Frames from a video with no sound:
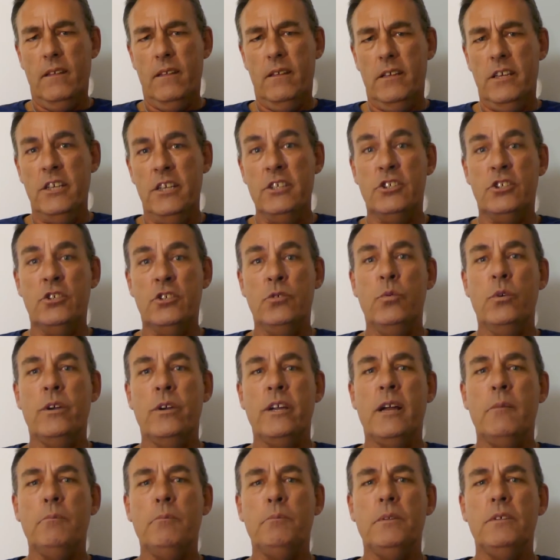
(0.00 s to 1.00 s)
His two
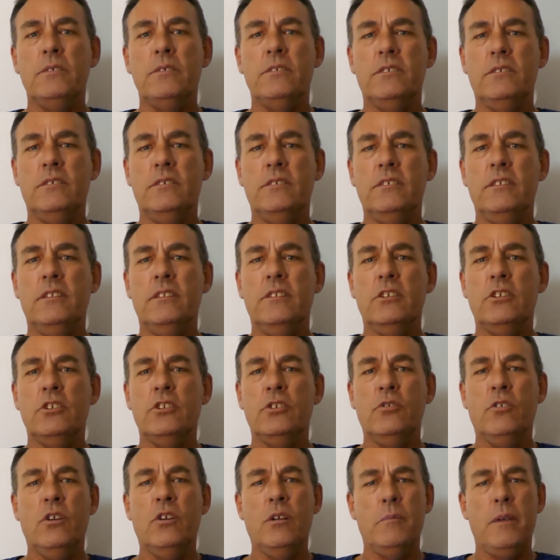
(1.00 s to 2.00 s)
accomplices in the
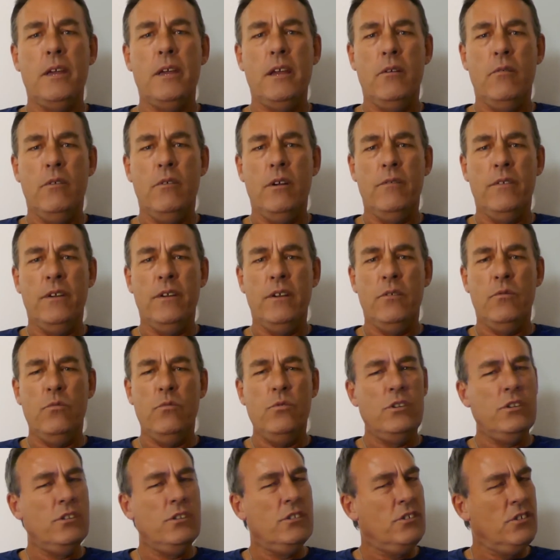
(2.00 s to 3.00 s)
crime, however,
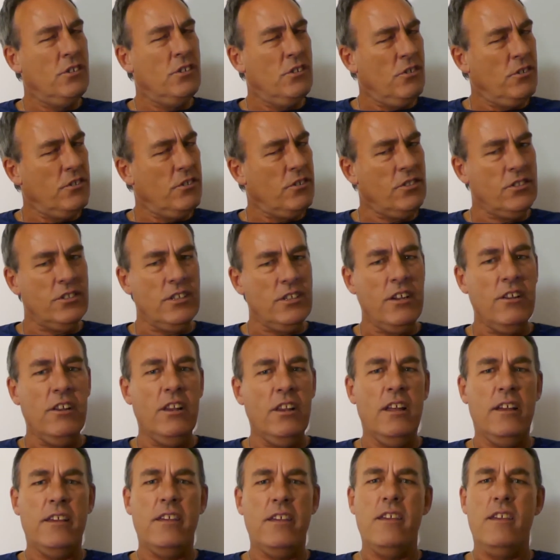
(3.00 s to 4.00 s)
were not so
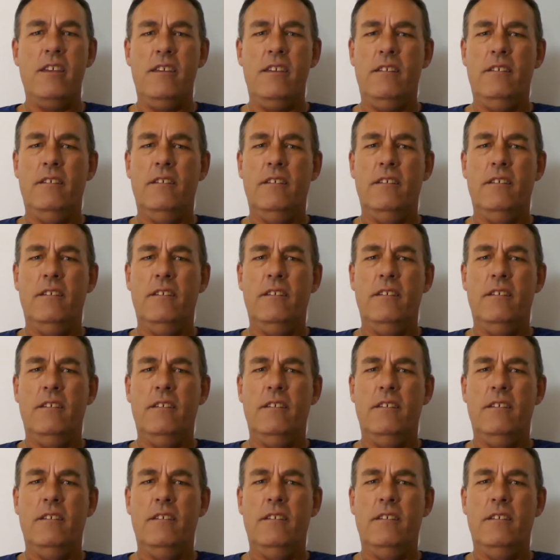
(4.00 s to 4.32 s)
lucky